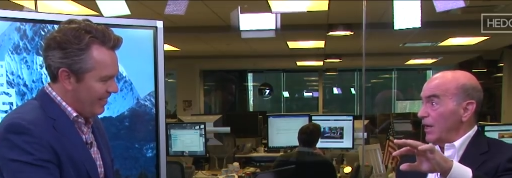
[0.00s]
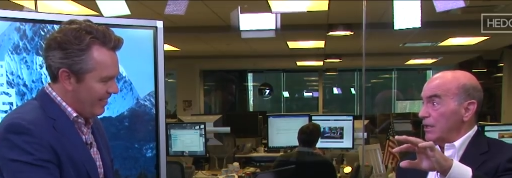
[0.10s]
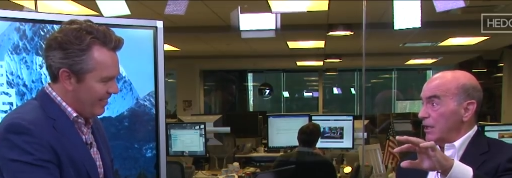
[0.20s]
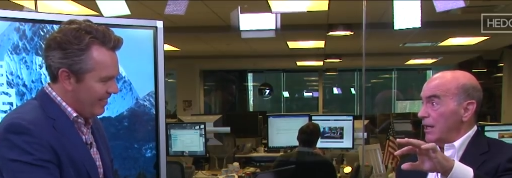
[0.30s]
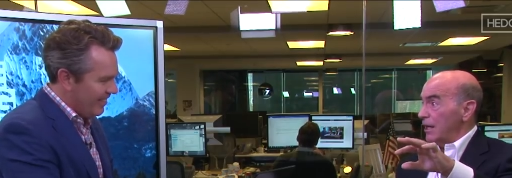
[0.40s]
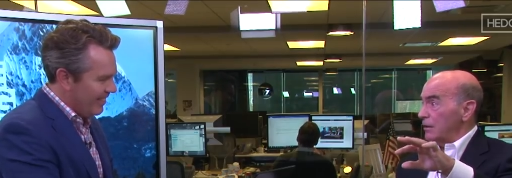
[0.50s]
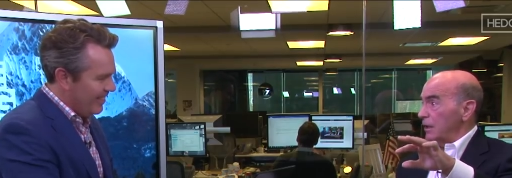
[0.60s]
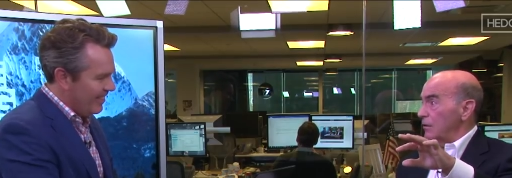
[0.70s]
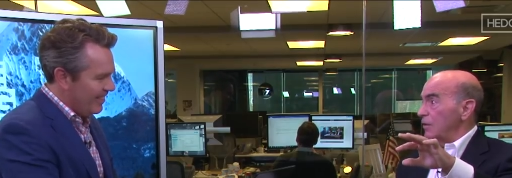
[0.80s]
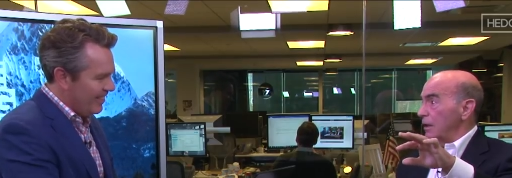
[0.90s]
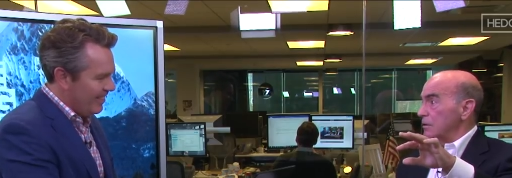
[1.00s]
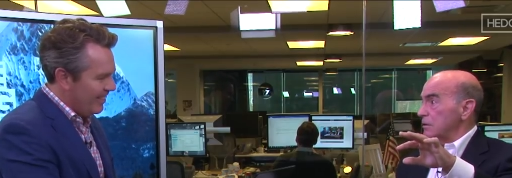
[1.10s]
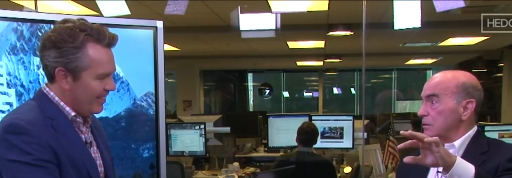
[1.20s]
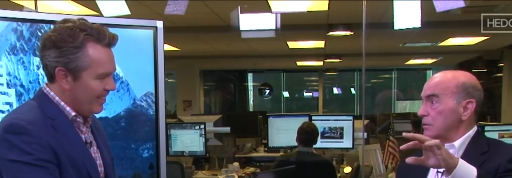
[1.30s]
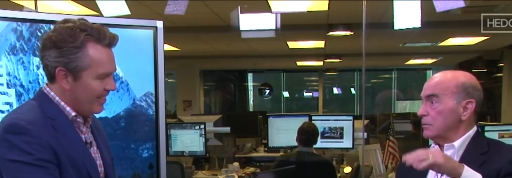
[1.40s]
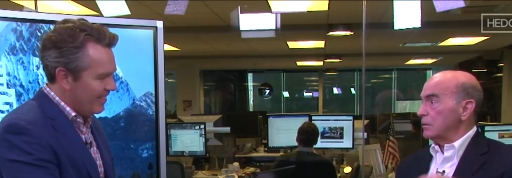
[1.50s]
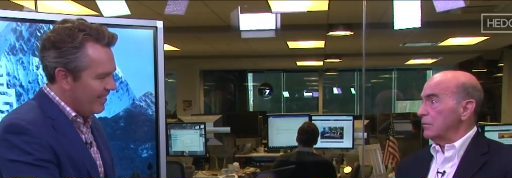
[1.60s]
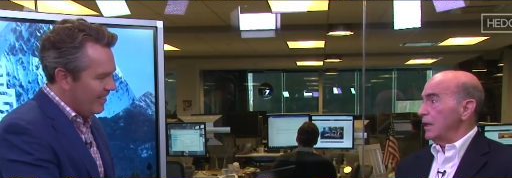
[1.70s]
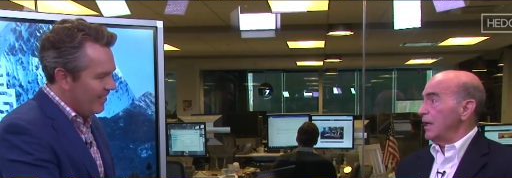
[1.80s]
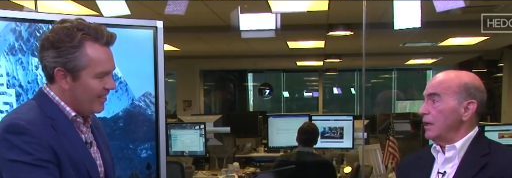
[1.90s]
Speaker 1: Fed cannot lead things. Yeah,
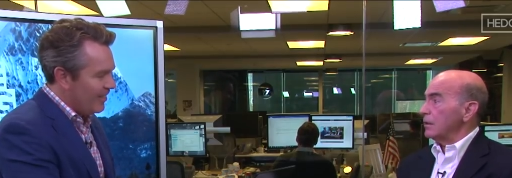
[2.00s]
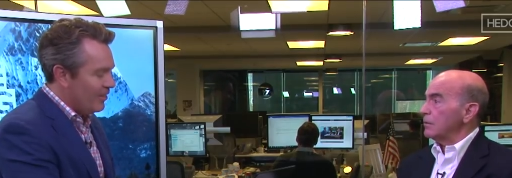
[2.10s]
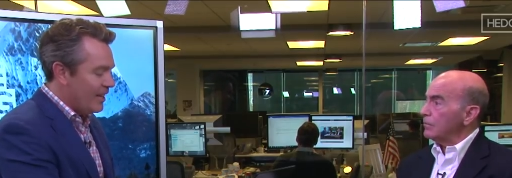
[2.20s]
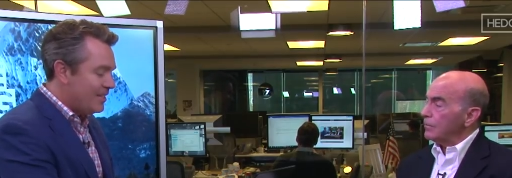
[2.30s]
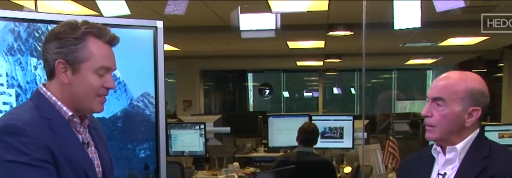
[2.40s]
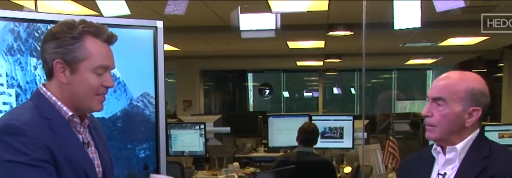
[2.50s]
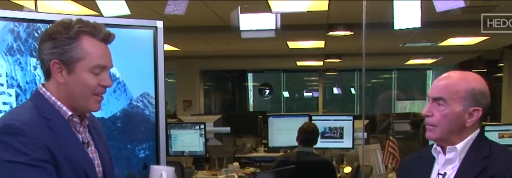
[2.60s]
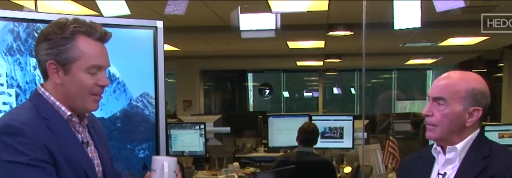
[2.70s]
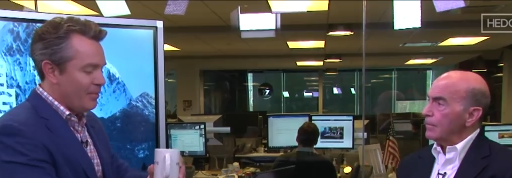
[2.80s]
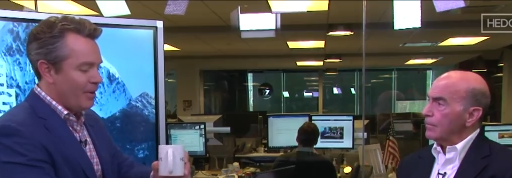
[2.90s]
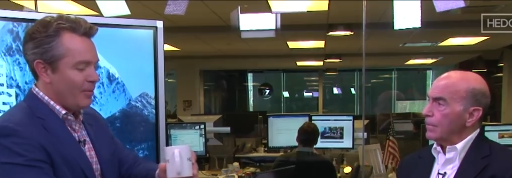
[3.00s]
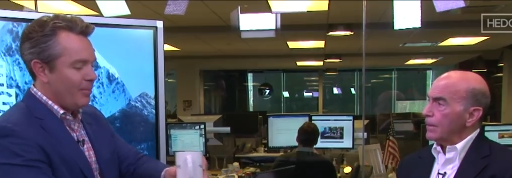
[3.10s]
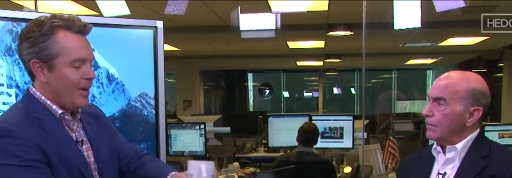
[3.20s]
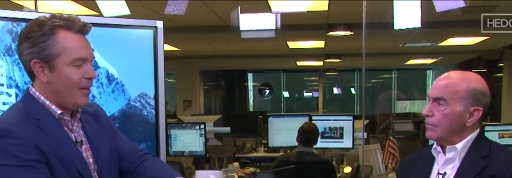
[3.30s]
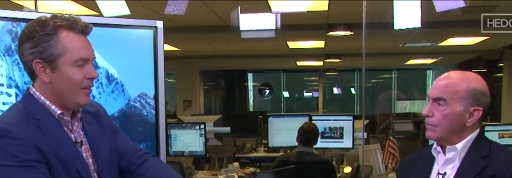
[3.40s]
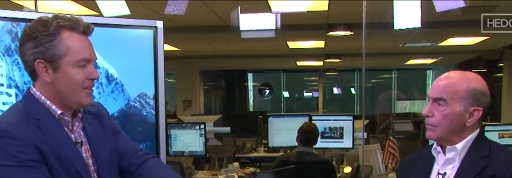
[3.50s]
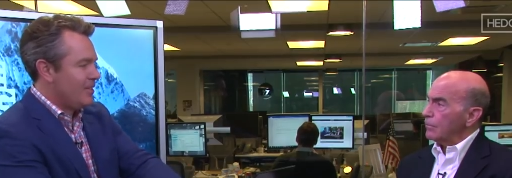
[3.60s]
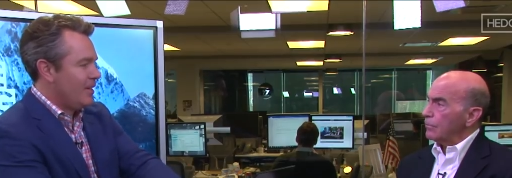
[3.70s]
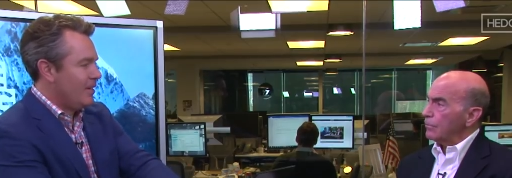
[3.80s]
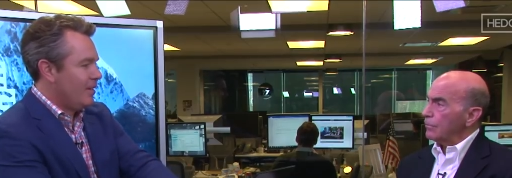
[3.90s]
they can't.
Speaker 2: Well, that's the scary part about Powell is
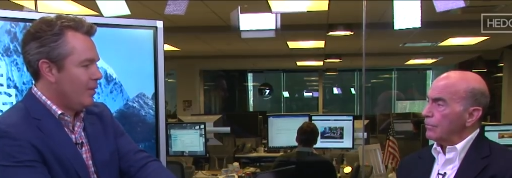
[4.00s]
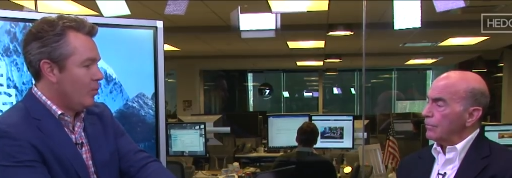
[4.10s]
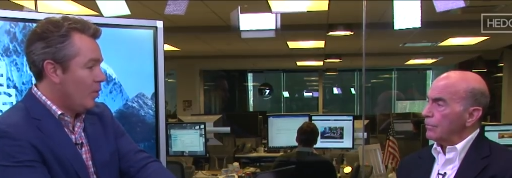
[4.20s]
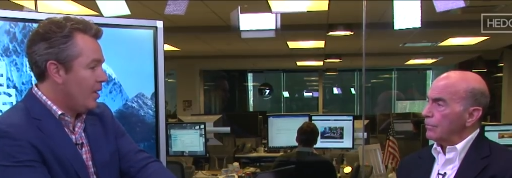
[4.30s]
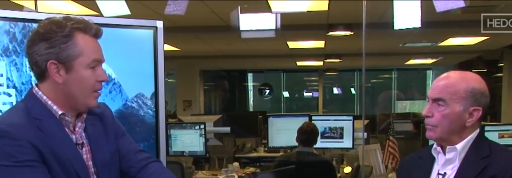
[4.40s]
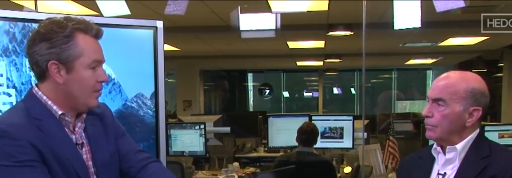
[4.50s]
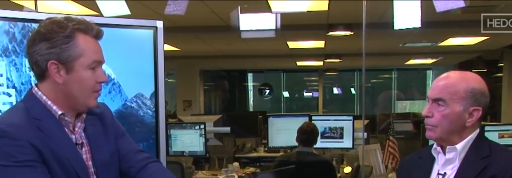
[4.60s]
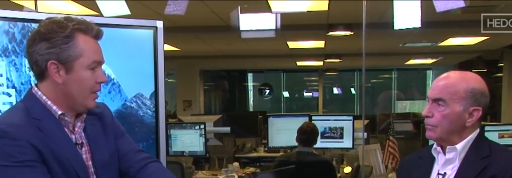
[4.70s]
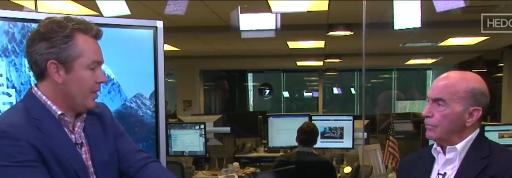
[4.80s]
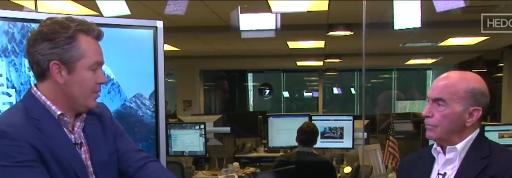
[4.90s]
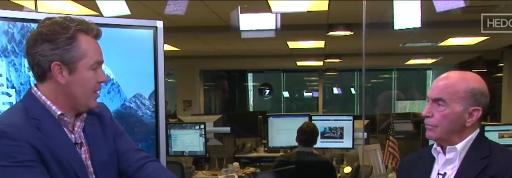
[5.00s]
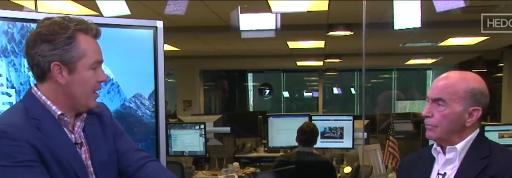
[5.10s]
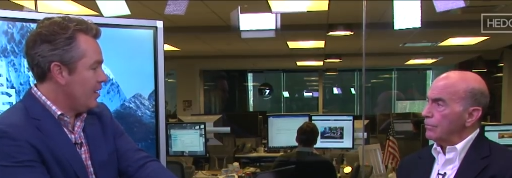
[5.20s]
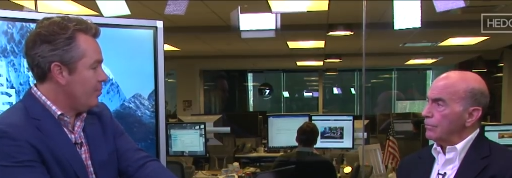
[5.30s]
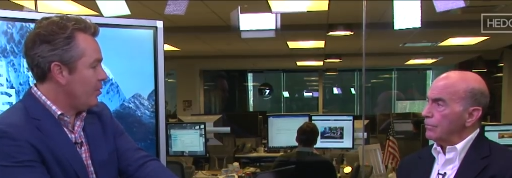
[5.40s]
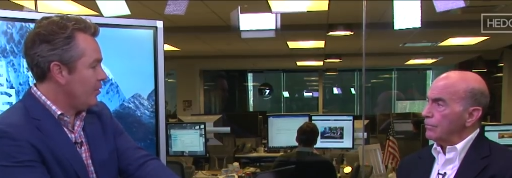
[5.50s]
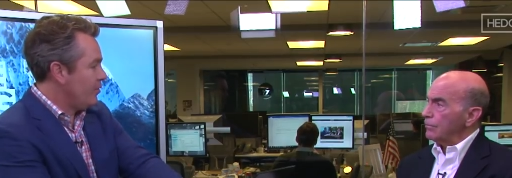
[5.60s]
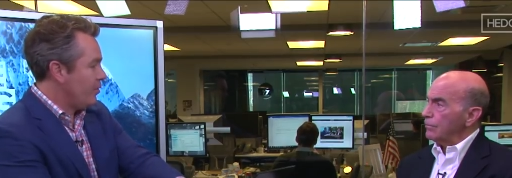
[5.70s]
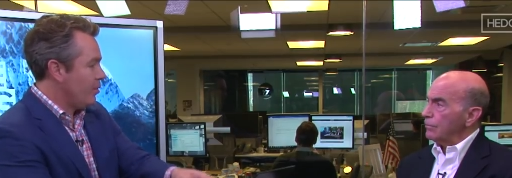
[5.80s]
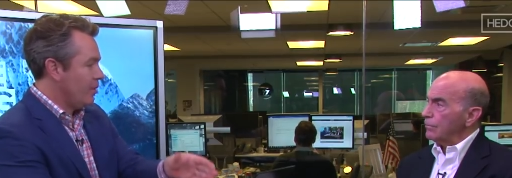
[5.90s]
that uh, one, like you said, he pulled
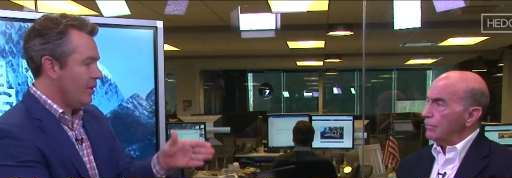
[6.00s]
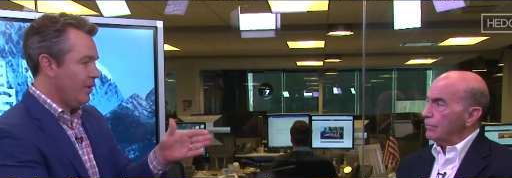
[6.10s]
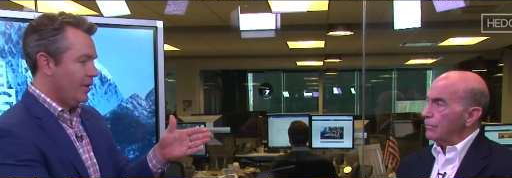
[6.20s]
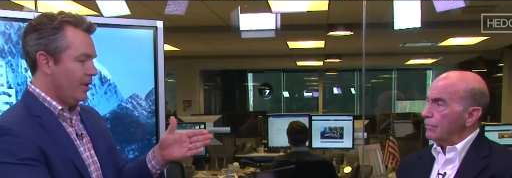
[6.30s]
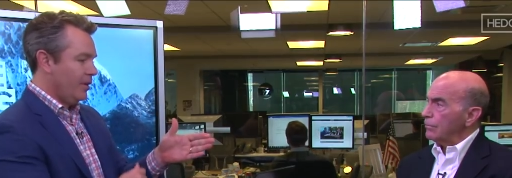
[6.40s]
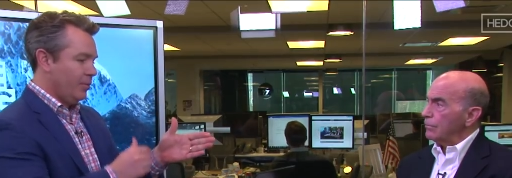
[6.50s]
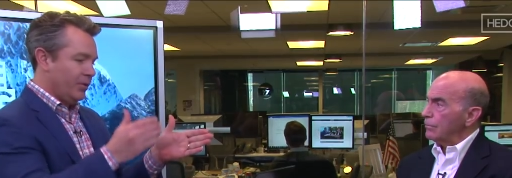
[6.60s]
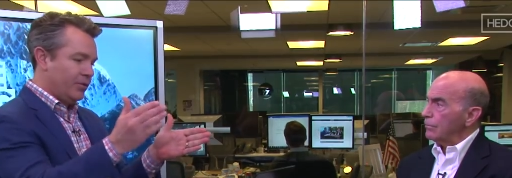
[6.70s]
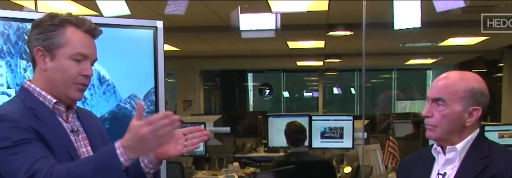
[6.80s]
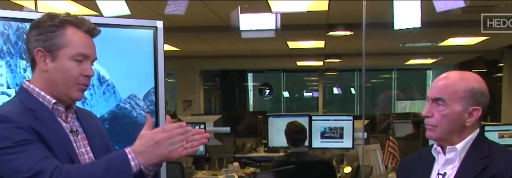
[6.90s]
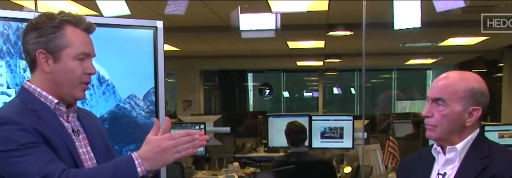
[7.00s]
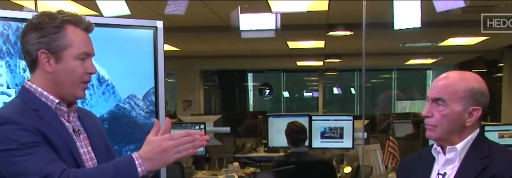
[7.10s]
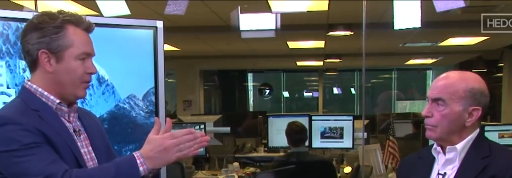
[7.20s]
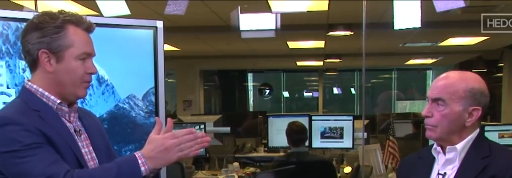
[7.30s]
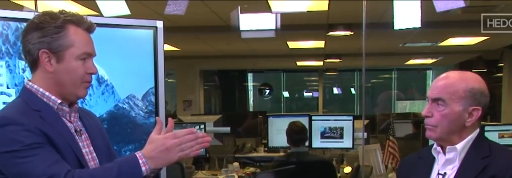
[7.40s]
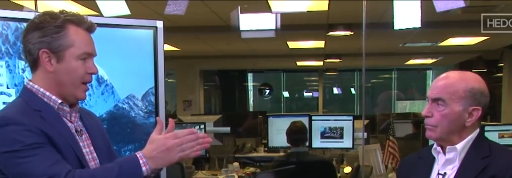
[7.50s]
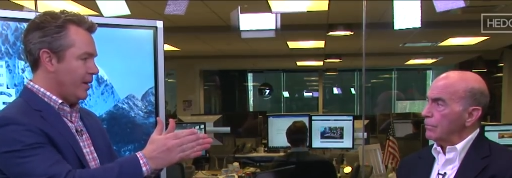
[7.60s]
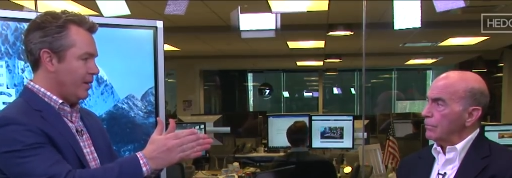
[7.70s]
forward with two quick rate,